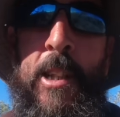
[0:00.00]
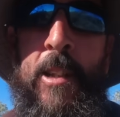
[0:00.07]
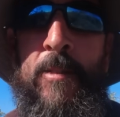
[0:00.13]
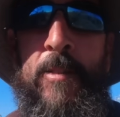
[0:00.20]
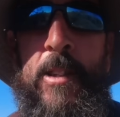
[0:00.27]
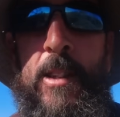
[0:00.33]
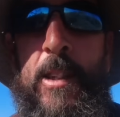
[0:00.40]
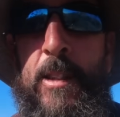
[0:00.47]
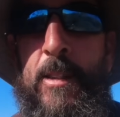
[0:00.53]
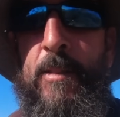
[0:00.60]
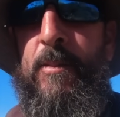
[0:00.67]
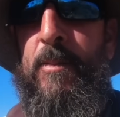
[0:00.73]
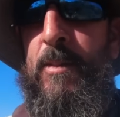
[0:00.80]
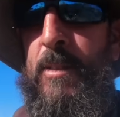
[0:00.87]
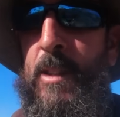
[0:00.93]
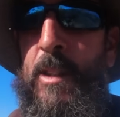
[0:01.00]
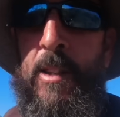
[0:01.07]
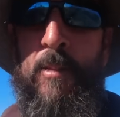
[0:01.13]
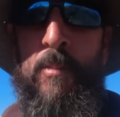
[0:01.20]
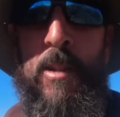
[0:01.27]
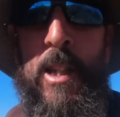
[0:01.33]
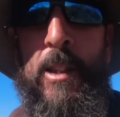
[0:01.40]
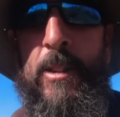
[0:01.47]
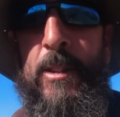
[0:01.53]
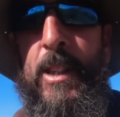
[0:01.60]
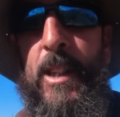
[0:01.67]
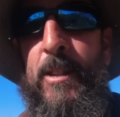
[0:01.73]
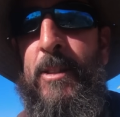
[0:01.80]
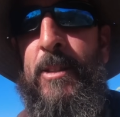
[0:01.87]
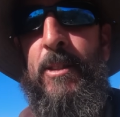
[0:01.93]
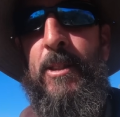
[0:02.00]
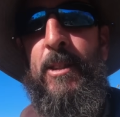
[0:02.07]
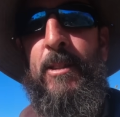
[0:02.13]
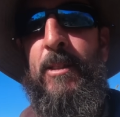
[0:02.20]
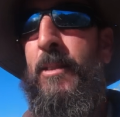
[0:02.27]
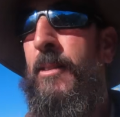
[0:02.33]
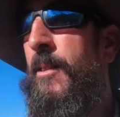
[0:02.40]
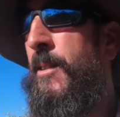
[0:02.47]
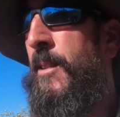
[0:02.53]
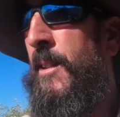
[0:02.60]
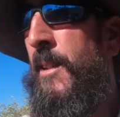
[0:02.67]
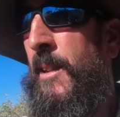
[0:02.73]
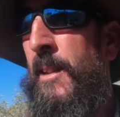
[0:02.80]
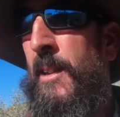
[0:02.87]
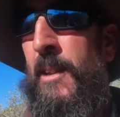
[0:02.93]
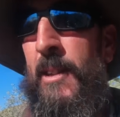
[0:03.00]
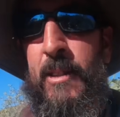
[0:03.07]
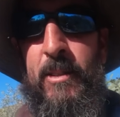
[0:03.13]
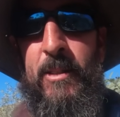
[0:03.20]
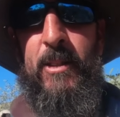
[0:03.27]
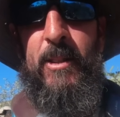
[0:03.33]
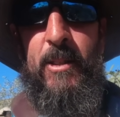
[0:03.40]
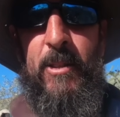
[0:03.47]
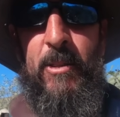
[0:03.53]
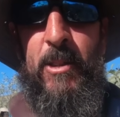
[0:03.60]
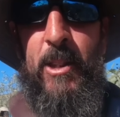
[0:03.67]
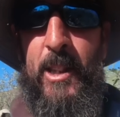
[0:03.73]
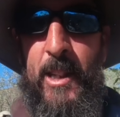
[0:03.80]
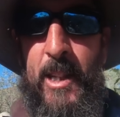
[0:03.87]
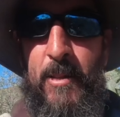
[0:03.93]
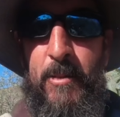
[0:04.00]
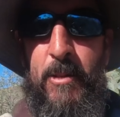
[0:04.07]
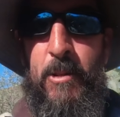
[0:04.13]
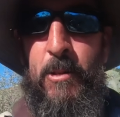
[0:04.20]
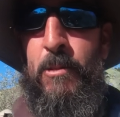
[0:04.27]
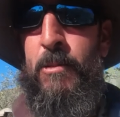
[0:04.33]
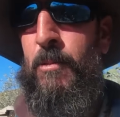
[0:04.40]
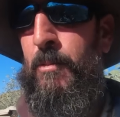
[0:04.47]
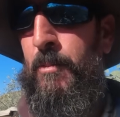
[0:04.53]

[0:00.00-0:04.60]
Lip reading: left and then back on the other side, just to try cover it all.